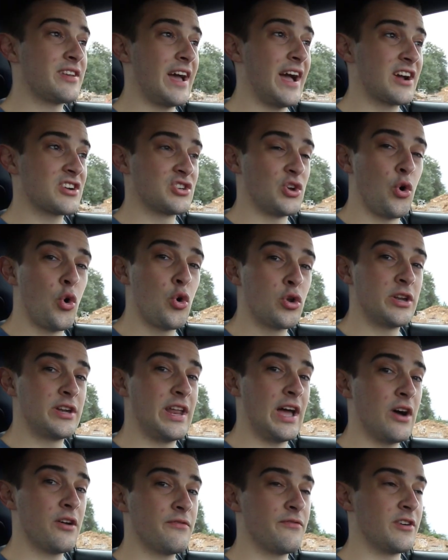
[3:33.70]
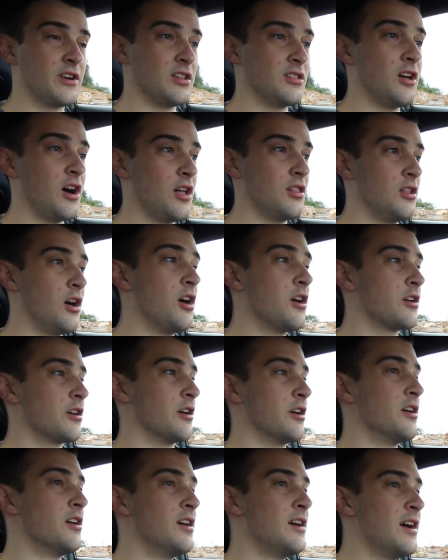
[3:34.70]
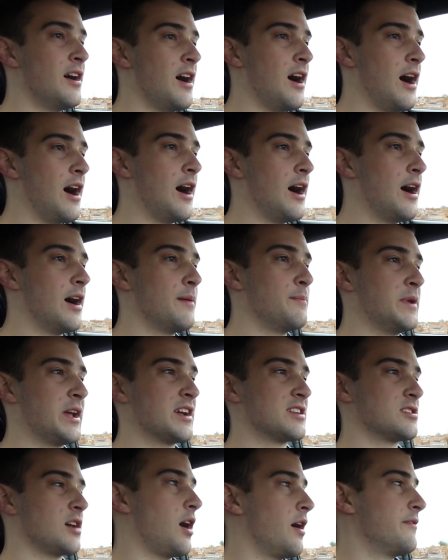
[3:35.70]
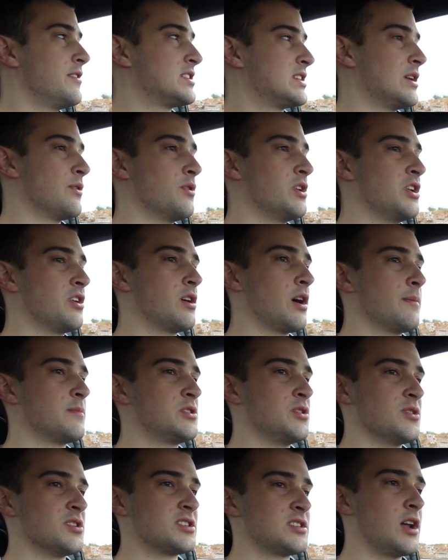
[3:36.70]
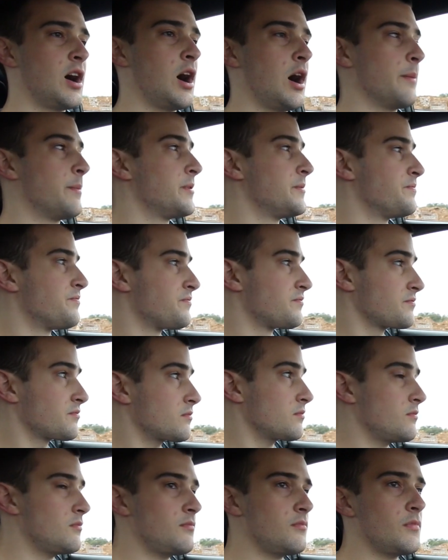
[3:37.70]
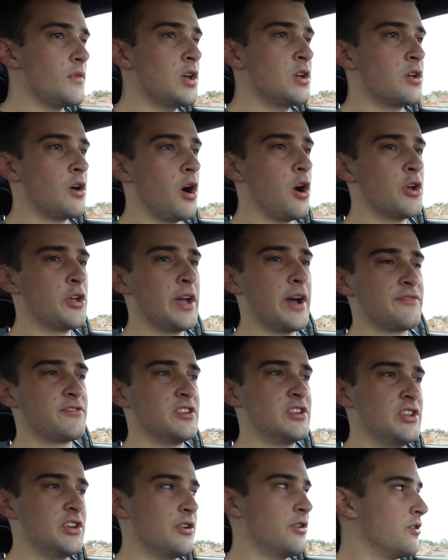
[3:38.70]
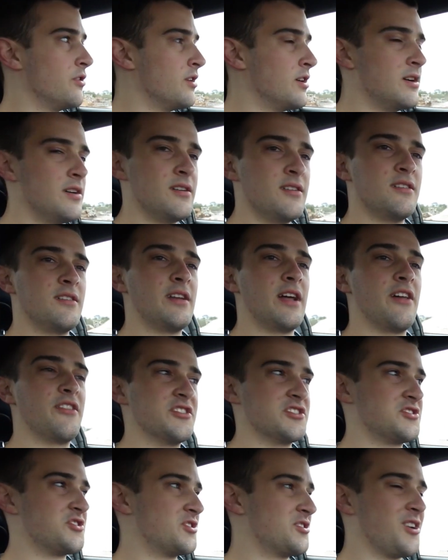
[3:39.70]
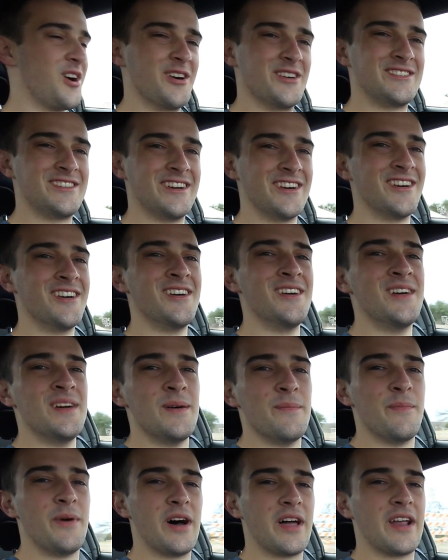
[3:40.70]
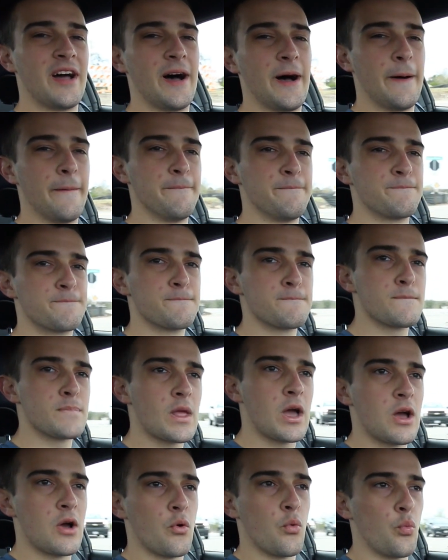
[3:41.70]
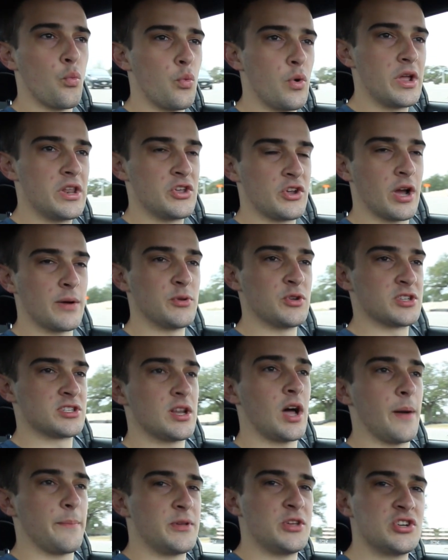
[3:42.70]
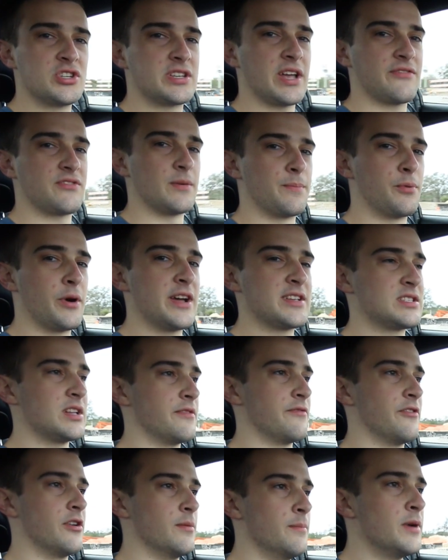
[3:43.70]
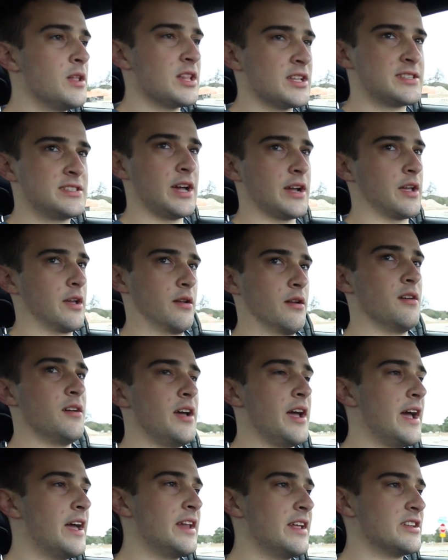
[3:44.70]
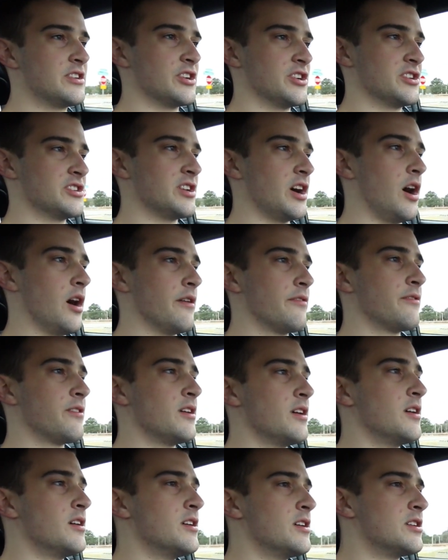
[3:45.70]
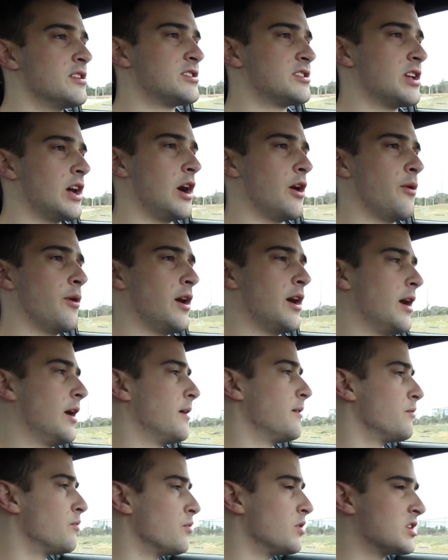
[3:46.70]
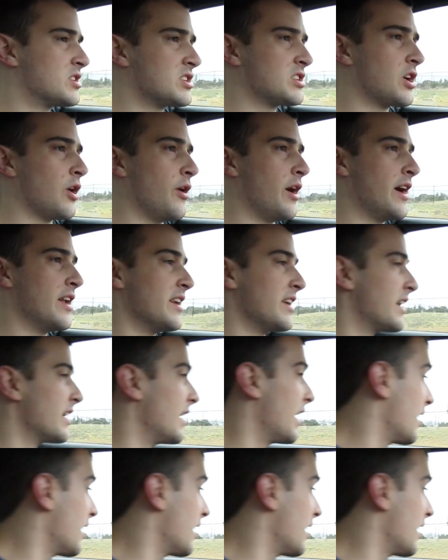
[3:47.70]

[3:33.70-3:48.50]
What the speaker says: to actually hold it down for a lot longer, because obviously when you come to a stop, all you have to do, now there's cars here, but when you come to a stop, you just have to press it for a millisecond and it turns off. So let's just go ahead and get